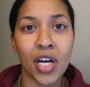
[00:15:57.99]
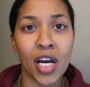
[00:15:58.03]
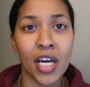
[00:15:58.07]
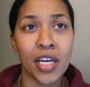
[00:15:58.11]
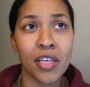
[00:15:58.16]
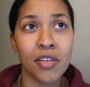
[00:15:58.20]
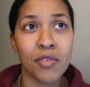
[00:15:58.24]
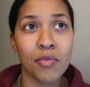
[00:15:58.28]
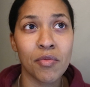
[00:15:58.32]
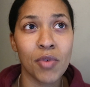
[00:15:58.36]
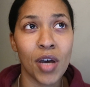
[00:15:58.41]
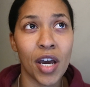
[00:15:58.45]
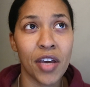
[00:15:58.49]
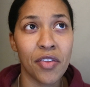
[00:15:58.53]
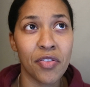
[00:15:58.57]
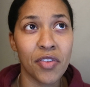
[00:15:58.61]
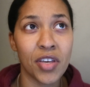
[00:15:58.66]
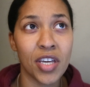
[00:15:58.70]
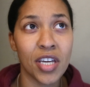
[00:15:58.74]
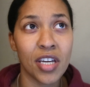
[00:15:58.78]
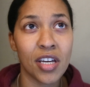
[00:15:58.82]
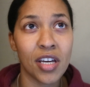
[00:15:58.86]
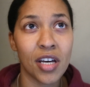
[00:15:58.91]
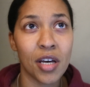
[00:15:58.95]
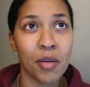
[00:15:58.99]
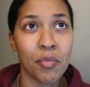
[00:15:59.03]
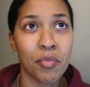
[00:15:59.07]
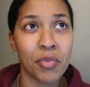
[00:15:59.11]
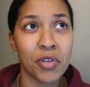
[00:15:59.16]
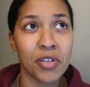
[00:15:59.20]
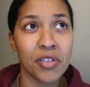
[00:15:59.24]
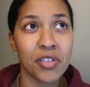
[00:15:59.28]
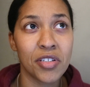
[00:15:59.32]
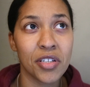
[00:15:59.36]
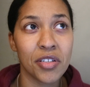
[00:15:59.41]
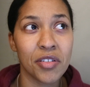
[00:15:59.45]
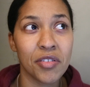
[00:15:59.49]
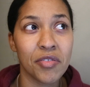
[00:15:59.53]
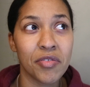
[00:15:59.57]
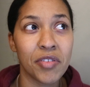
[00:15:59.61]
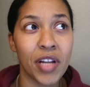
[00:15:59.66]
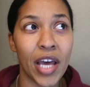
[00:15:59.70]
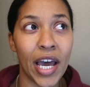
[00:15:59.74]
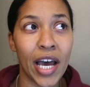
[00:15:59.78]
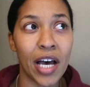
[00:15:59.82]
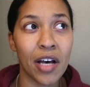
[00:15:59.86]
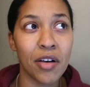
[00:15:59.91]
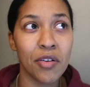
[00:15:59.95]
I think up until
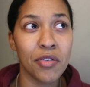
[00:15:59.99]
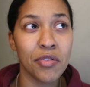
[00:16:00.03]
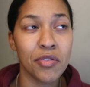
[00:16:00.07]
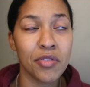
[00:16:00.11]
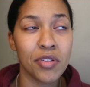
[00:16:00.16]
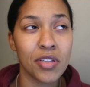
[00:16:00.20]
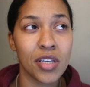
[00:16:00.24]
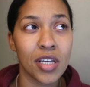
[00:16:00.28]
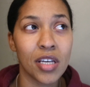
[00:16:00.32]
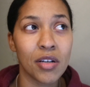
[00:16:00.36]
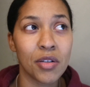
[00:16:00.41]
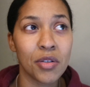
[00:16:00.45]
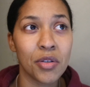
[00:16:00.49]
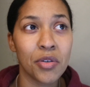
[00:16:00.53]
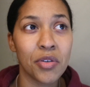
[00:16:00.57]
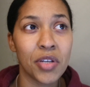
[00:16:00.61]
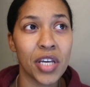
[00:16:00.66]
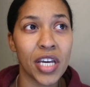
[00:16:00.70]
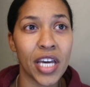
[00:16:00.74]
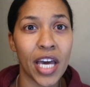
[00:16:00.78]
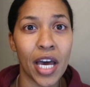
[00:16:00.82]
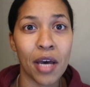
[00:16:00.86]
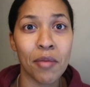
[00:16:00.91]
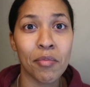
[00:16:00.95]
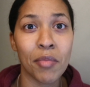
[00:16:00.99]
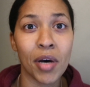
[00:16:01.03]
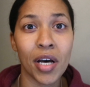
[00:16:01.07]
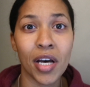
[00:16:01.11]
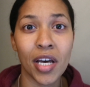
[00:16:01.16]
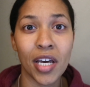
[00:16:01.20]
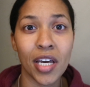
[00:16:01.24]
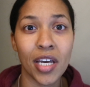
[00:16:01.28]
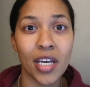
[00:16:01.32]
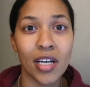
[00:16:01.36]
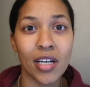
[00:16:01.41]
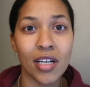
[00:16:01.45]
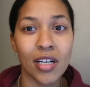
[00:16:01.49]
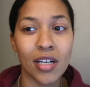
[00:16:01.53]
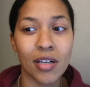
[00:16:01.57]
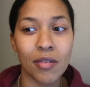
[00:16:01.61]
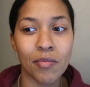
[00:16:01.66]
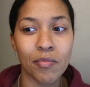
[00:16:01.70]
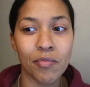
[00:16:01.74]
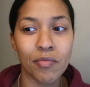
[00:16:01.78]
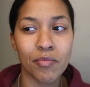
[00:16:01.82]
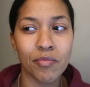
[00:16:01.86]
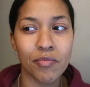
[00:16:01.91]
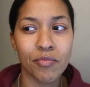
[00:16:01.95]
now, including at
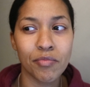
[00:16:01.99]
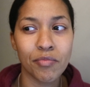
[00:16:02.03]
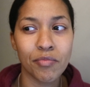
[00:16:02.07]
my